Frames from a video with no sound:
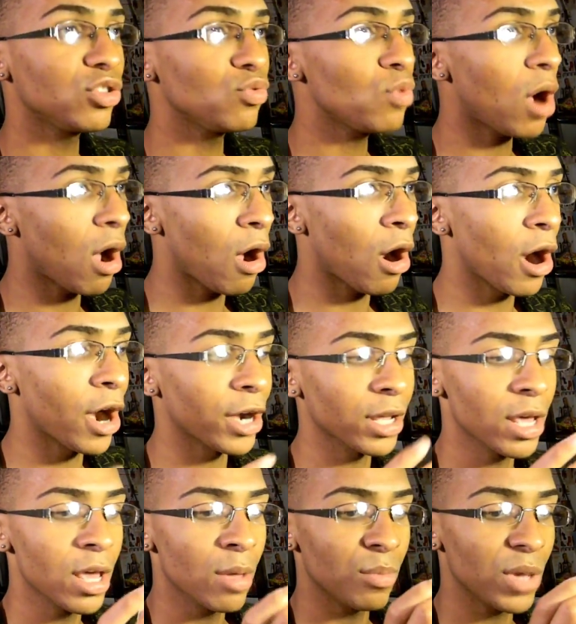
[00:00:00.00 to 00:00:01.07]
too hard
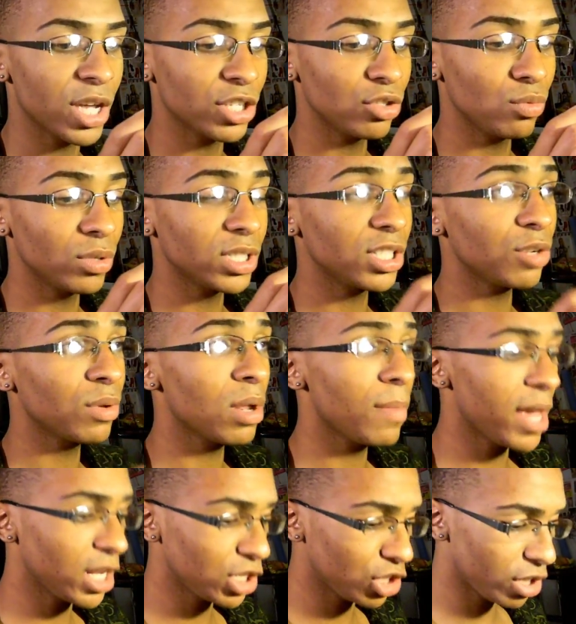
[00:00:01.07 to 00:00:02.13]
because you will still want to
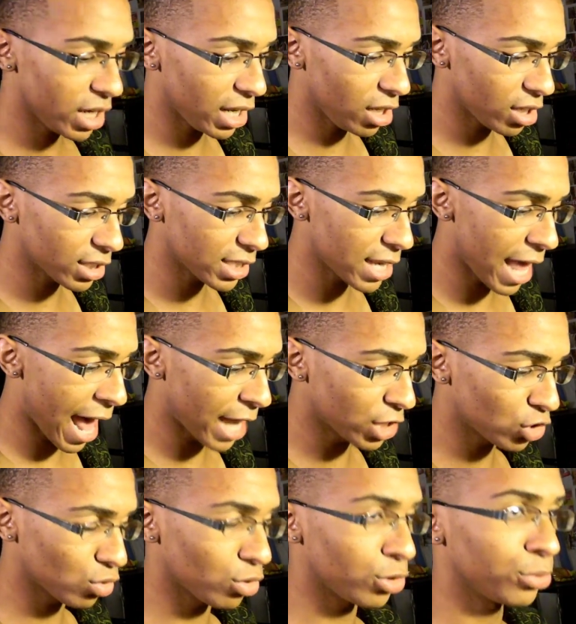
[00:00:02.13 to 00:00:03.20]
make sure it looks
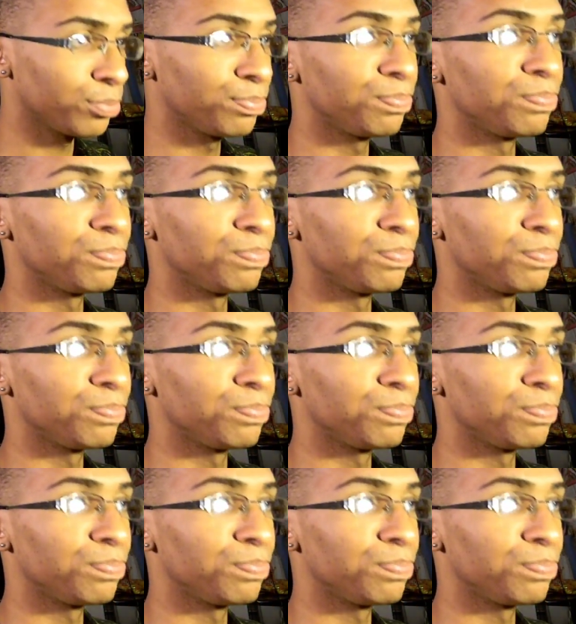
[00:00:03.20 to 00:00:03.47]
natural.